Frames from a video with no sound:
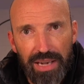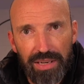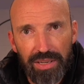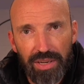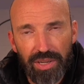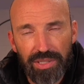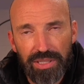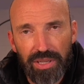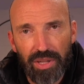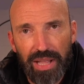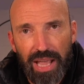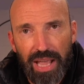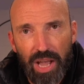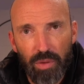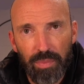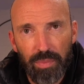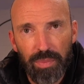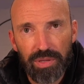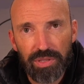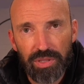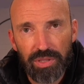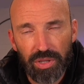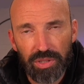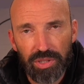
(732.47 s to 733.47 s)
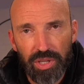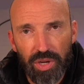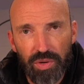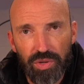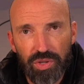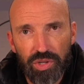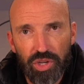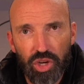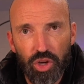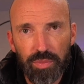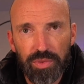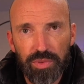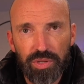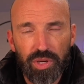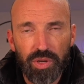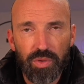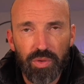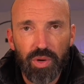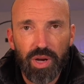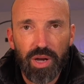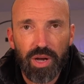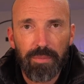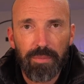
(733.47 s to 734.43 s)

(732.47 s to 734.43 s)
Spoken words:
because it'll help us on YouTube to